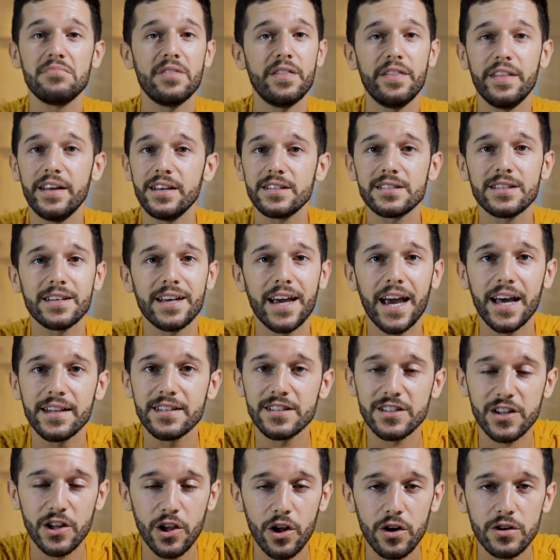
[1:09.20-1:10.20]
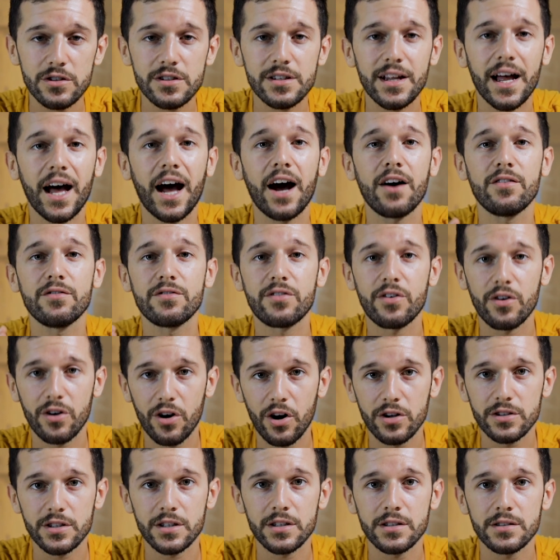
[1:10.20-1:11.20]
this gets lost and
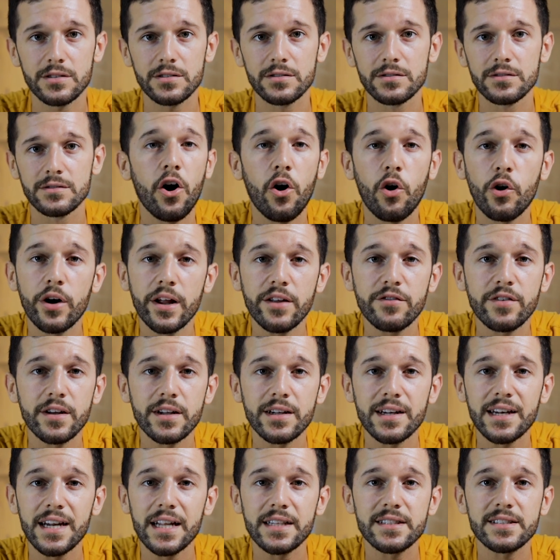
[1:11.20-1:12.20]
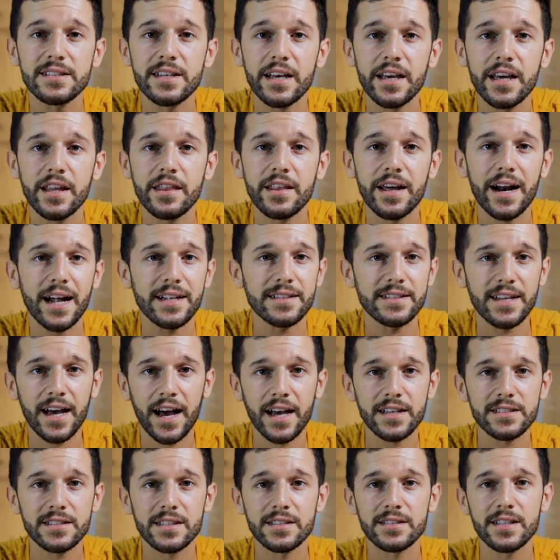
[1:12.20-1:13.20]
forgotten. Or even, let's say that a
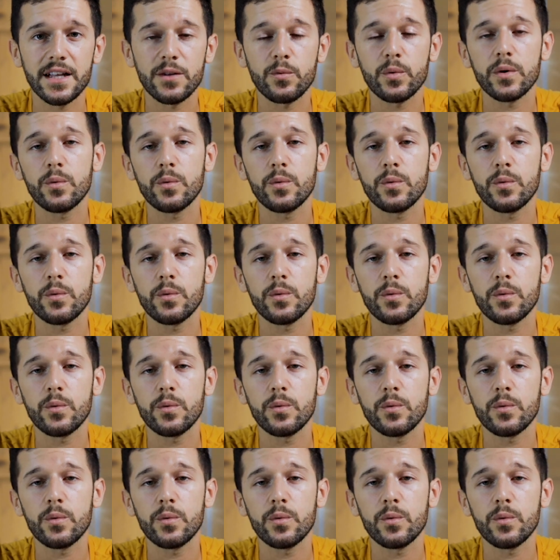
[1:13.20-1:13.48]
task that